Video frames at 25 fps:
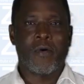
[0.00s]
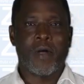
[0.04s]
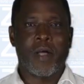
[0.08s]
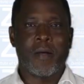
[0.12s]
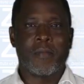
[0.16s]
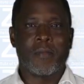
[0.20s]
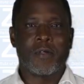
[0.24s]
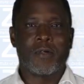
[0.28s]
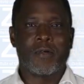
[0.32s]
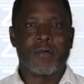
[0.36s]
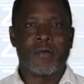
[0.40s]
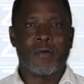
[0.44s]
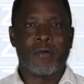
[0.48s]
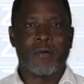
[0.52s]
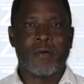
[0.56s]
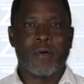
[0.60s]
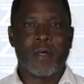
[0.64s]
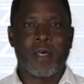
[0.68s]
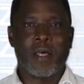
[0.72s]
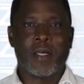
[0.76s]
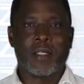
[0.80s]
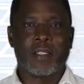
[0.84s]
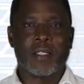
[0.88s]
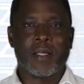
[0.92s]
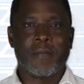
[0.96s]
Welcome to
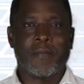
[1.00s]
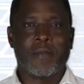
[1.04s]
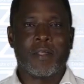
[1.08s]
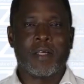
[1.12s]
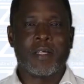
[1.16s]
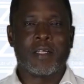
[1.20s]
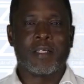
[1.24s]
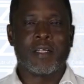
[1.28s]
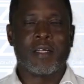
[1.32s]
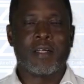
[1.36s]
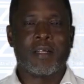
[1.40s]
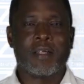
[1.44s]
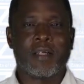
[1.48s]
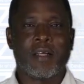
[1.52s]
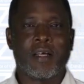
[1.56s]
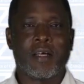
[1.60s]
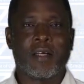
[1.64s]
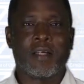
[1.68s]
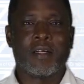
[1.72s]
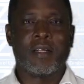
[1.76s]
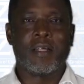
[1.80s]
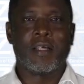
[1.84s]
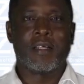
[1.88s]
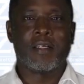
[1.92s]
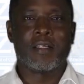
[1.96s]
Examination
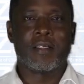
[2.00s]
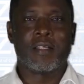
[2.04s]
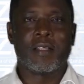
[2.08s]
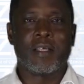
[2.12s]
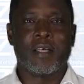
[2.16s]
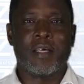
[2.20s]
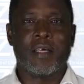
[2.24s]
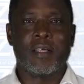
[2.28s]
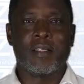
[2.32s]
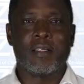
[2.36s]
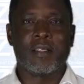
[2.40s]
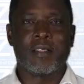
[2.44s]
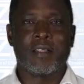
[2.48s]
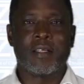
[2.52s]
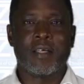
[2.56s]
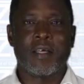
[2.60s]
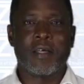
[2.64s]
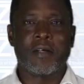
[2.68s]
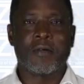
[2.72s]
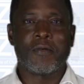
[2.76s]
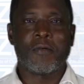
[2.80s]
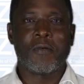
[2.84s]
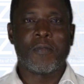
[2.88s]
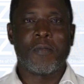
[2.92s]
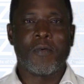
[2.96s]
Techniques in
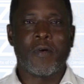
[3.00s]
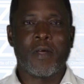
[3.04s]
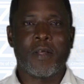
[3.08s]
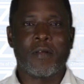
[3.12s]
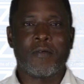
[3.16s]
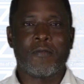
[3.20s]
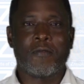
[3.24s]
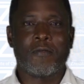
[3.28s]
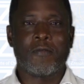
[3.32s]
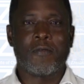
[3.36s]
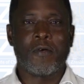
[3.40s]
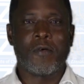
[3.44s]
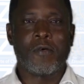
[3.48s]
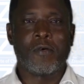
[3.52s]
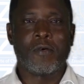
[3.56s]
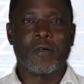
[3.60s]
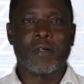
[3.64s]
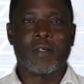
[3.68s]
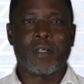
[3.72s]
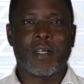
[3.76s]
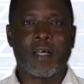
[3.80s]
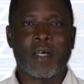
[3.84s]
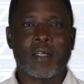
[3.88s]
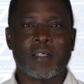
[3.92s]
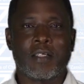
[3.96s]
CA2.4
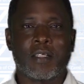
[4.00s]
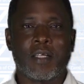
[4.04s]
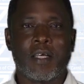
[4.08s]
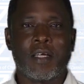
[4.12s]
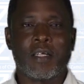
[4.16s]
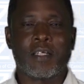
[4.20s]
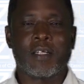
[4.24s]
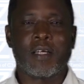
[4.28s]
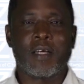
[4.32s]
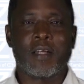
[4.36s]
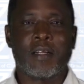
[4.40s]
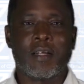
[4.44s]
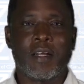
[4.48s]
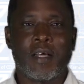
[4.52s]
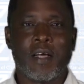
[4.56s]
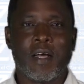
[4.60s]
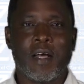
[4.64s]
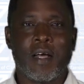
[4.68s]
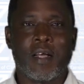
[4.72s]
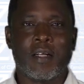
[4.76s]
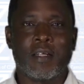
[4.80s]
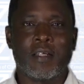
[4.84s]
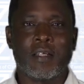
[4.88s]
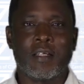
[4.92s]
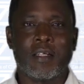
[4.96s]
Taxation
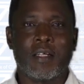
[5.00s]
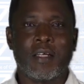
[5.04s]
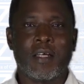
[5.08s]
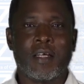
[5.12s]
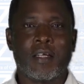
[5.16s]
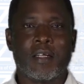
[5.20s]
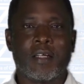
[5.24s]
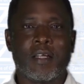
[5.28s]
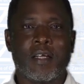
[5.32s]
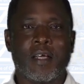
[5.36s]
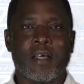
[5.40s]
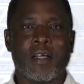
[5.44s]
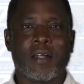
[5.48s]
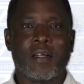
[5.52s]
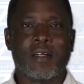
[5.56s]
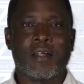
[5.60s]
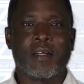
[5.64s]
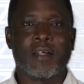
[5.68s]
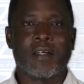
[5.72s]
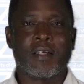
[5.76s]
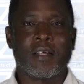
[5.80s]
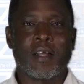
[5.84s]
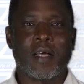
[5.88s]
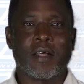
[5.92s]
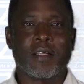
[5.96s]
and DA10
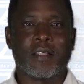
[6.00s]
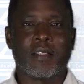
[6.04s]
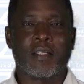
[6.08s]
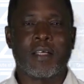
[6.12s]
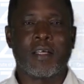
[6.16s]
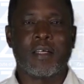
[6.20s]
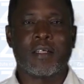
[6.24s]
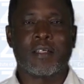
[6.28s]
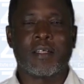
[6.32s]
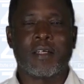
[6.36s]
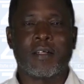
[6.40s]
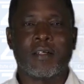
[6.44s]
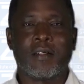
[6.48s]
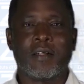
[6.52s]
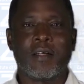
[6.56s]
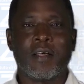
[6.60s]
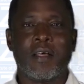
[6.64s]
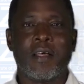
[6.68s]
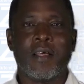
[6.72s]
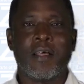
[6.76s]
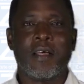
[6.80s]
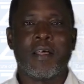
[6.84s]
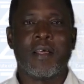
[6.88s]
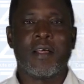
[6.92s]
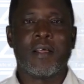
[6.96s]
Taxation.
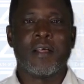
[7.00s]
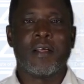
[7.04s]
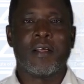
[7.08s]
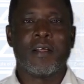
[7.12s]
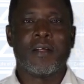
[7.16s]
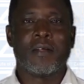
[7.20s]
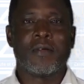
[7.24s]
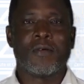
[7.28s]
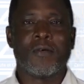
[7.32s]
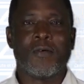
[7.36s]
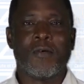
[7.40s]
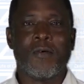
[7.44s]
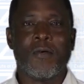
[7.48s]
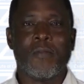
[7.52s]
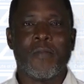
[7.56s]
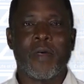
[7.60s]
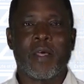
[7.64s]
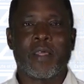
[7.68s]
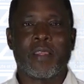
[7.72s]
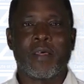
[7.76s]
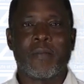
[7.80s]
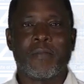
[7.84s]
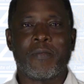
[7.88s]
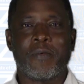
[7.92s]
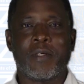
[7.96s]
To
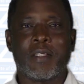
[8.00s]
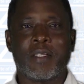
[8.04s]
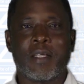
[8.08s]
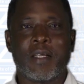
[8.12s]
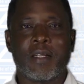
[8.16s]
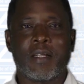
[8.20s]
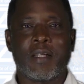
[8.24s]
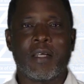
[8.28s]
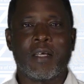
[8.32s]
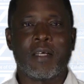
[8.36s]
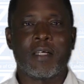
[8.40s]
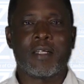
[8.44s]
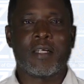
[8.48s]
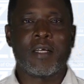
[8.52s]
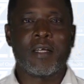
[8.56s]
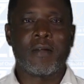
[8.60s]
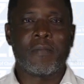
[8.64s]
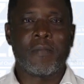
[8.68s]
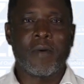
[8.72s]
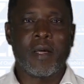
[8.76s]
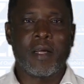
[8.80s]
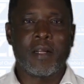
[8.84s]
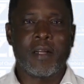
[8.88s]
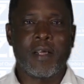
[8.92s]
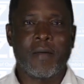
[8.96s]
make the presentation,
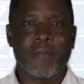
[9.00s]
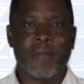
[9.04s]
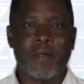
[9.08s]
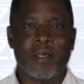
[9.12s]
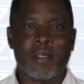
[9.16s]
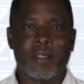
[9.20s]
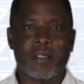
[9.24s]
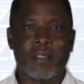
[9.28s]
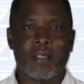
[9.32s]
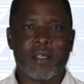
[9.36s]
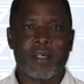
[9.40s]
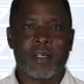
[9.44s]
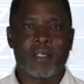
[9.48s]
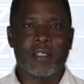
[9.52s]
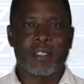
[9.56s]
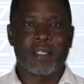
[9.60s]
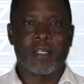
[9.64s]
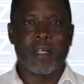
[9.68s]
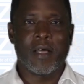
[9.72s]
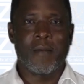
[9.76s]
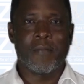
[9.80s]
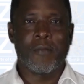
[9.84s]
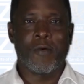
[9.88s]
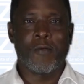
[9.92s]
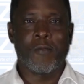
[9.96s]
my name is
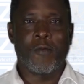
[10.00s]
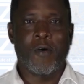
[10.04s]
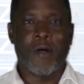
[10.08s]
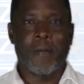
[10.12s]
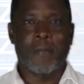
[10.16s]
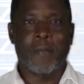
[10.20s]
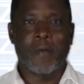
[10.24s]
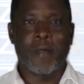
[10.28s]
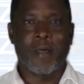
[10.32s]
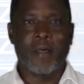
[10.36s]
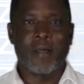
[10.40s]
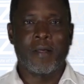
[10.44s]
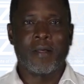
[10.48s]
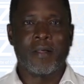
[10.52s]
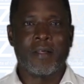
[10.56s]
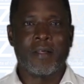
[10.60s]
Chitambo Mwape.